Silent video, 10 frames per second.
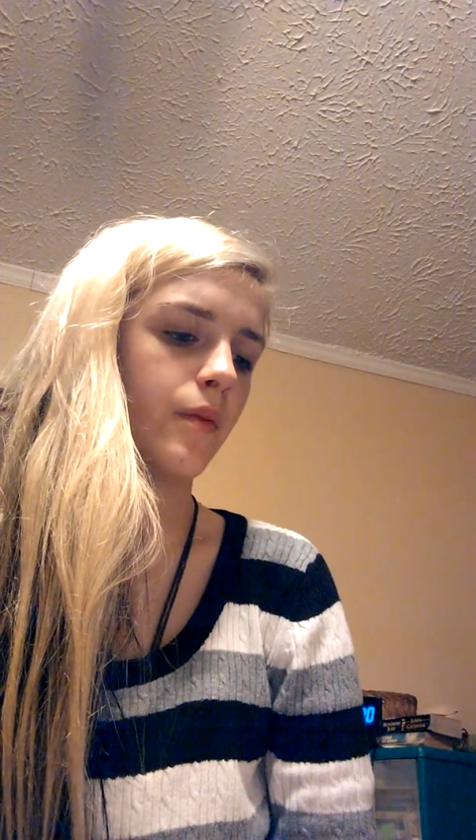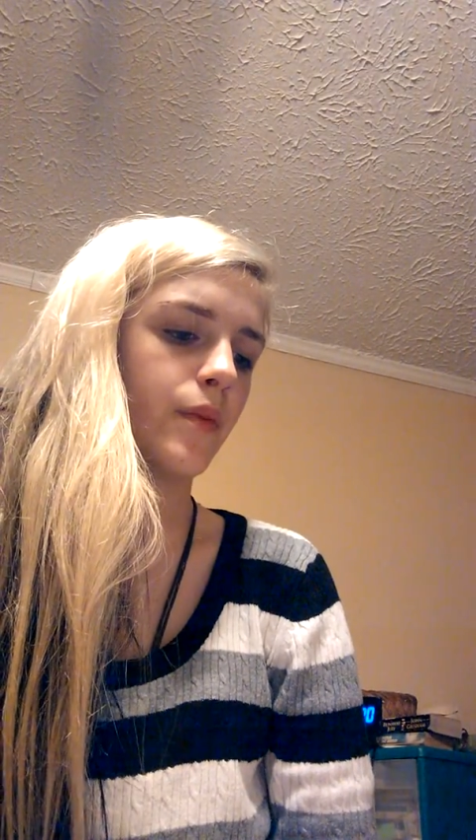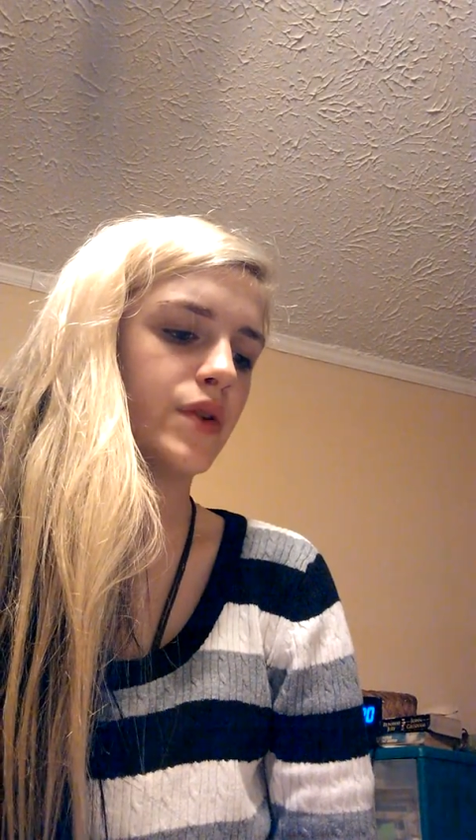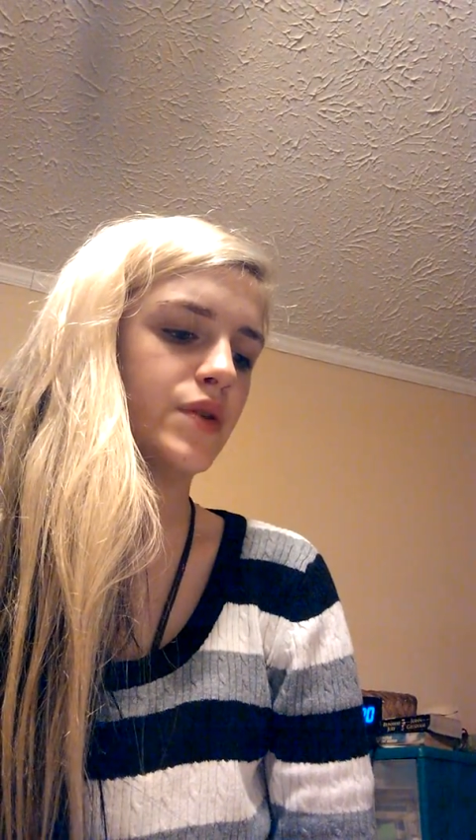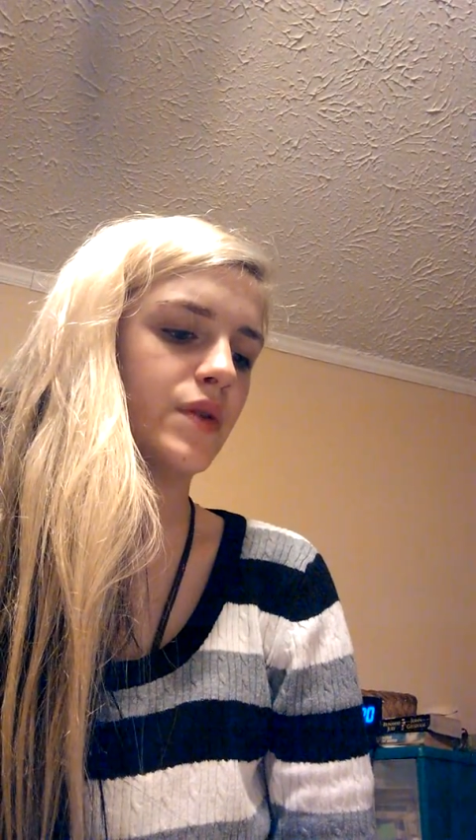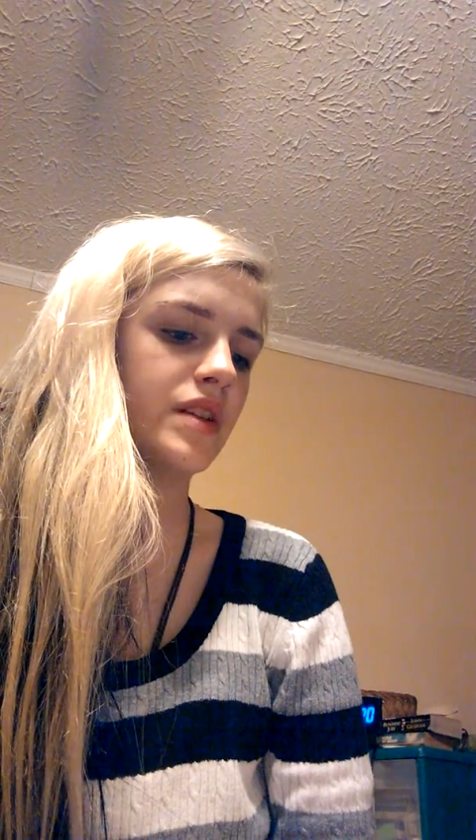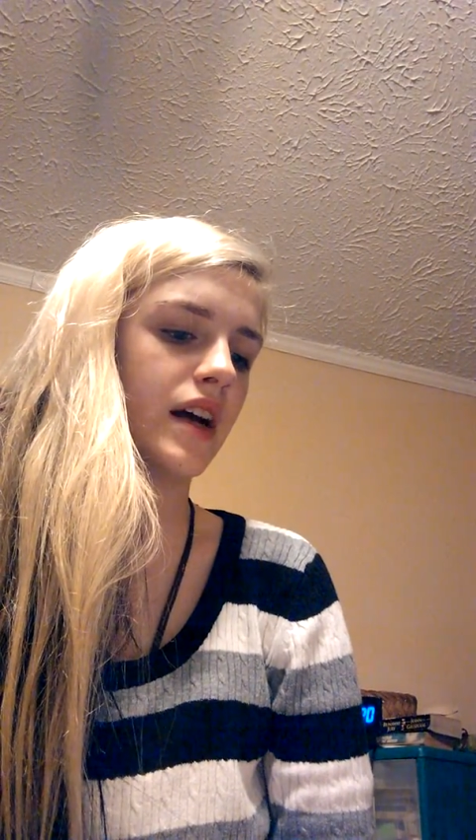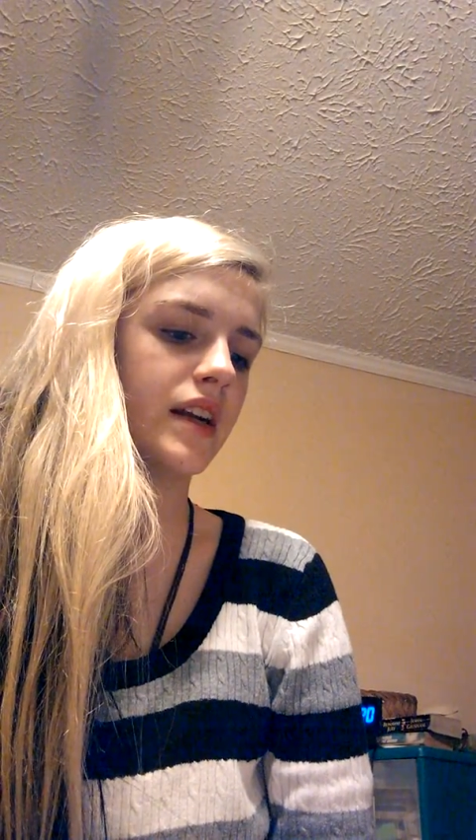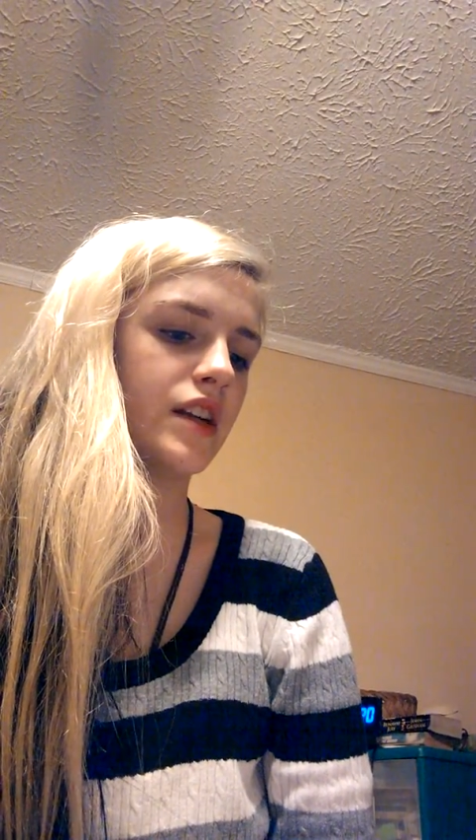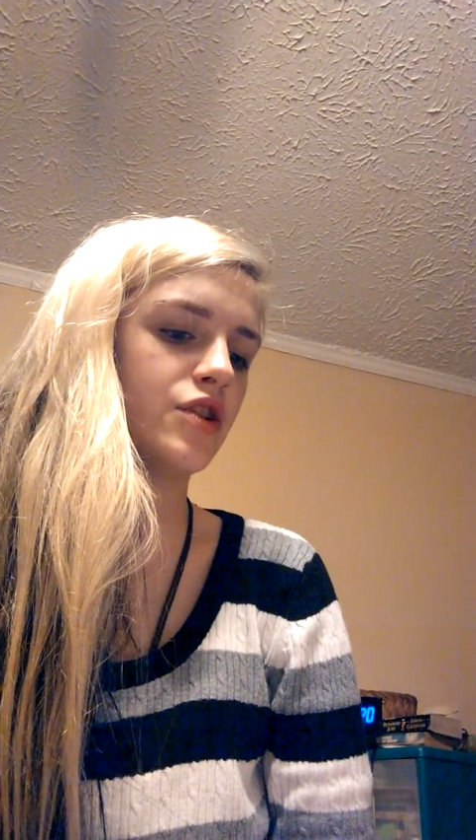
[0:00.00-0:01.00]
But
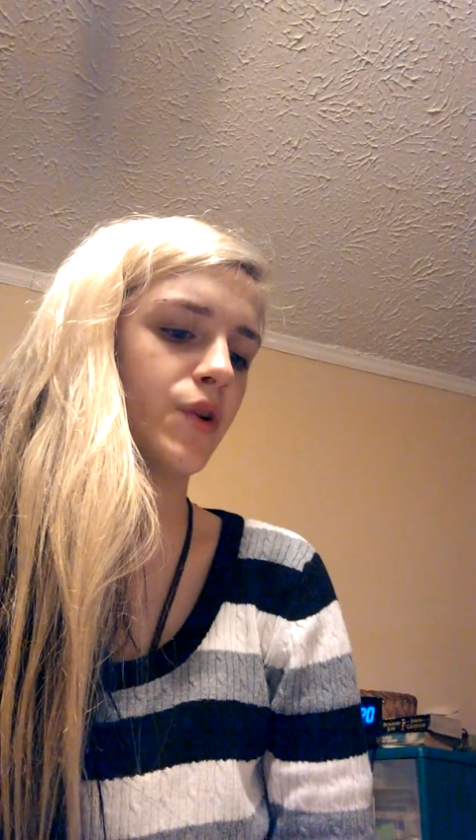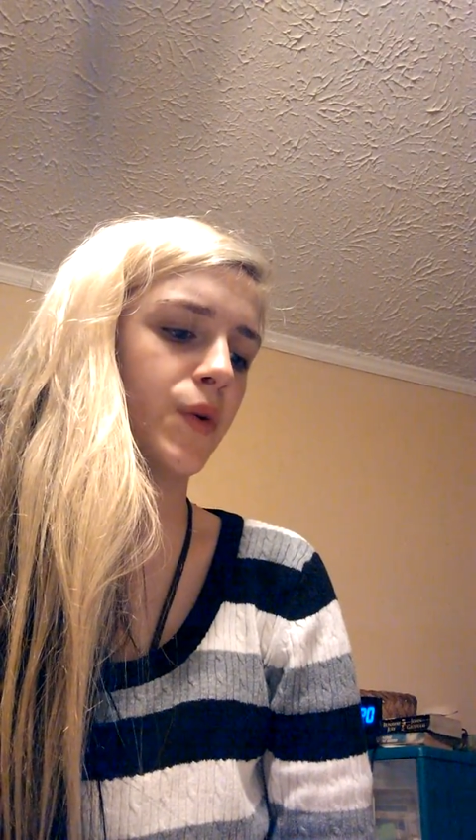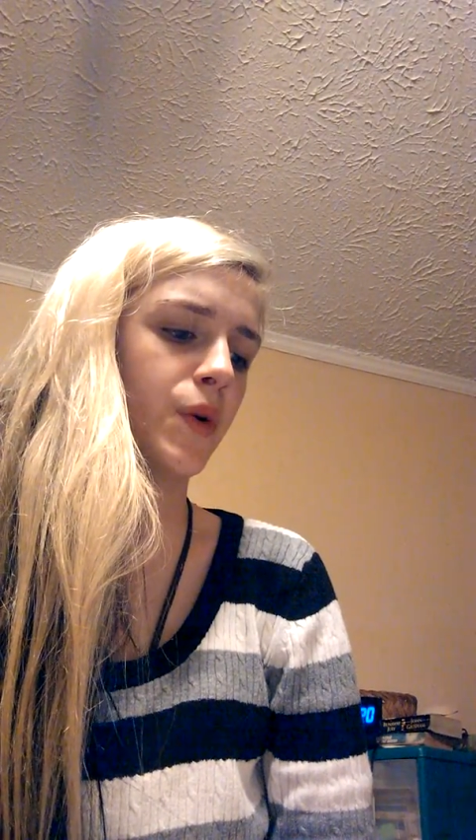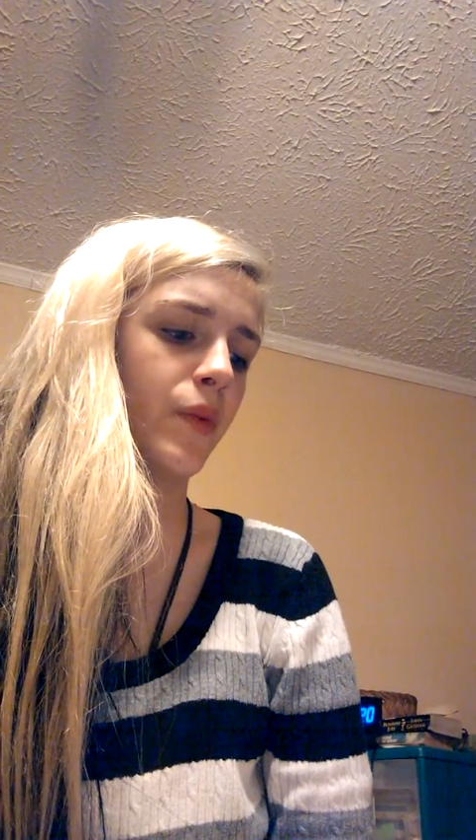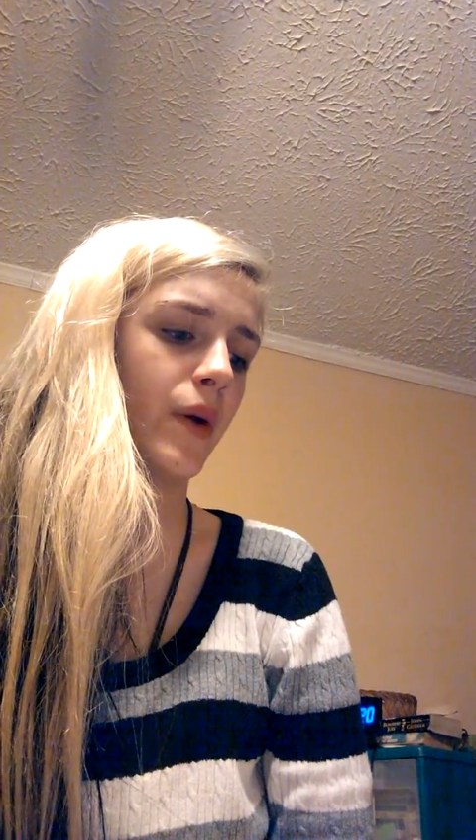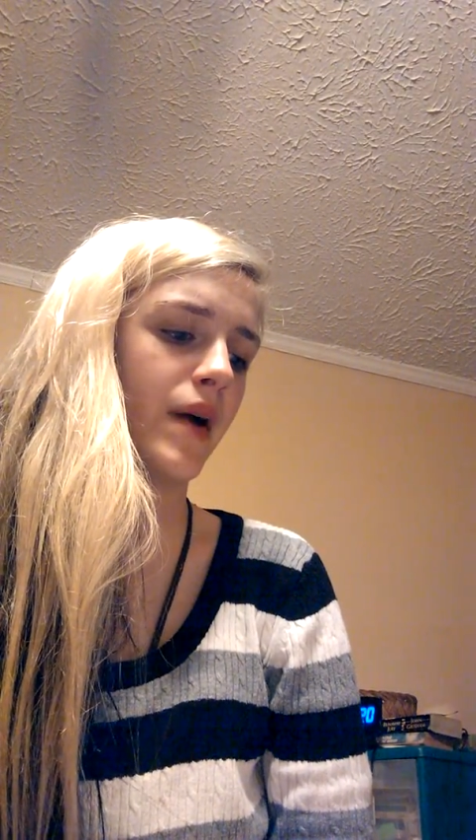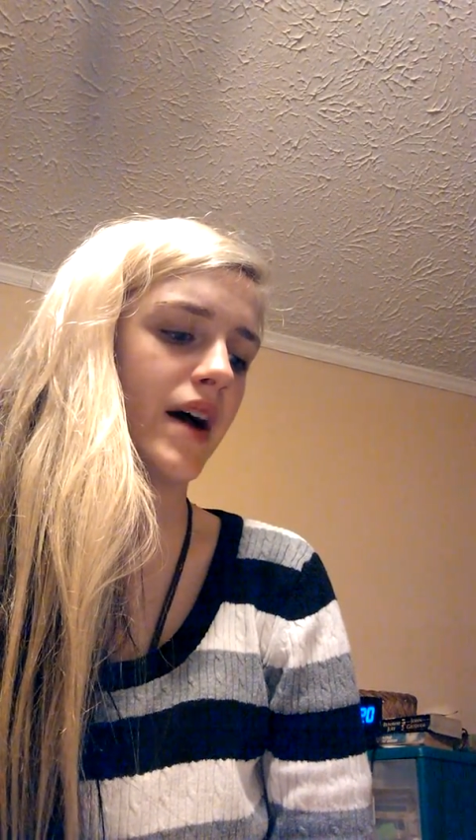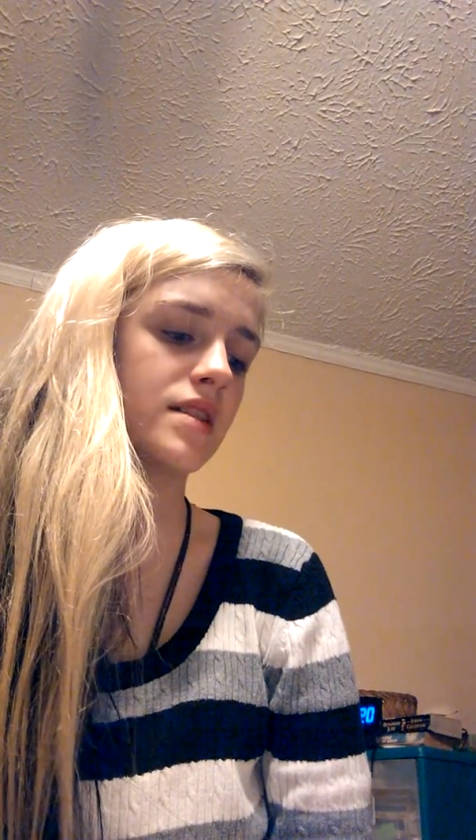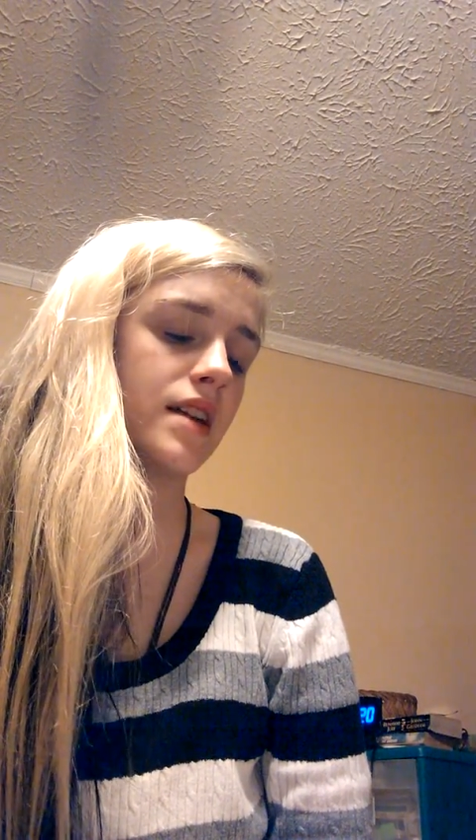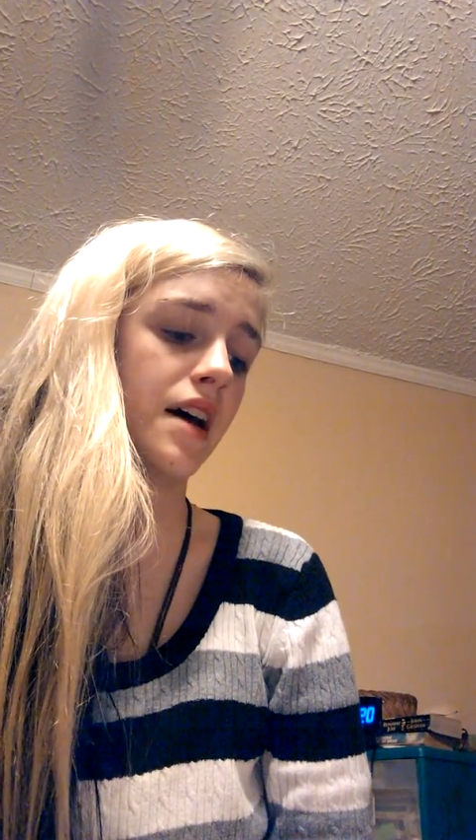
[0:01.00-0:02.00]
suicide gets you a one-way
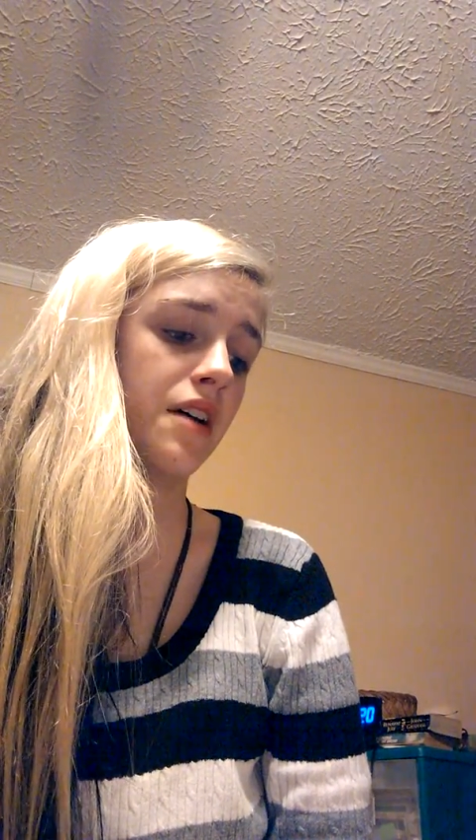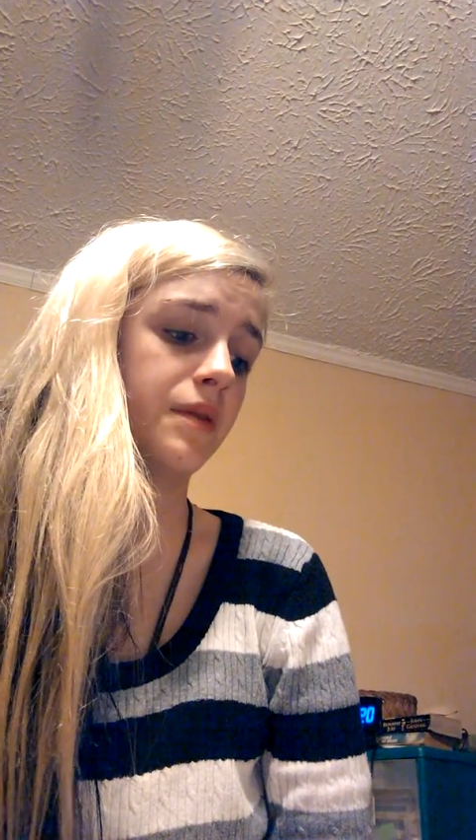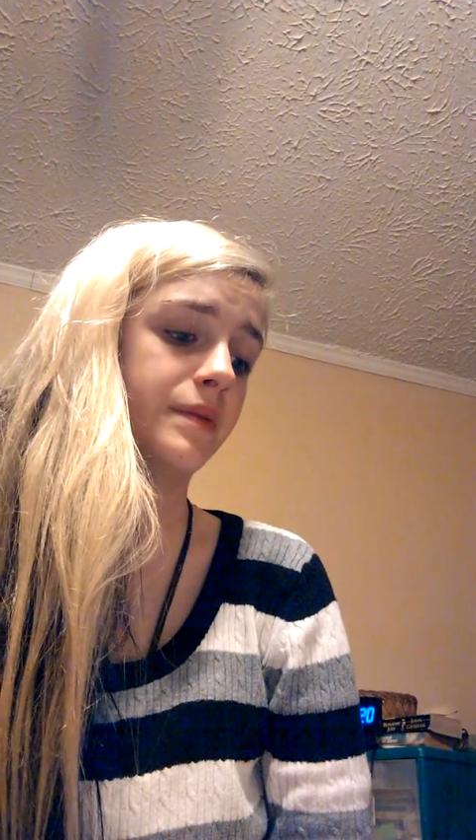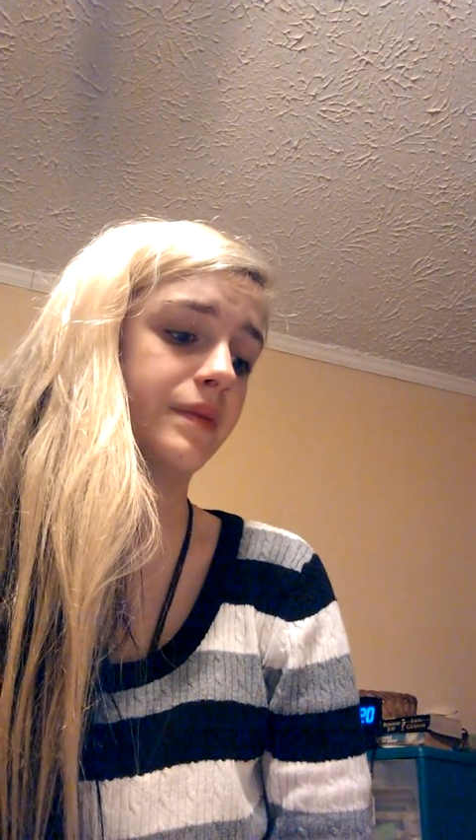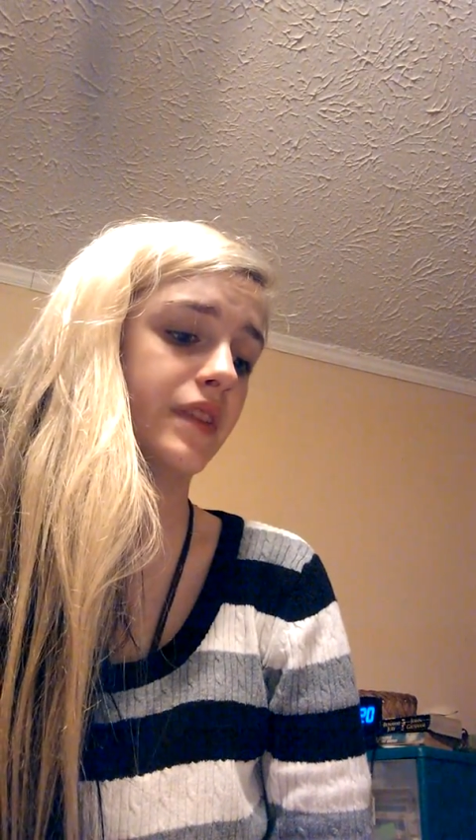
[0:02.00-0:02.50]
pass to hell.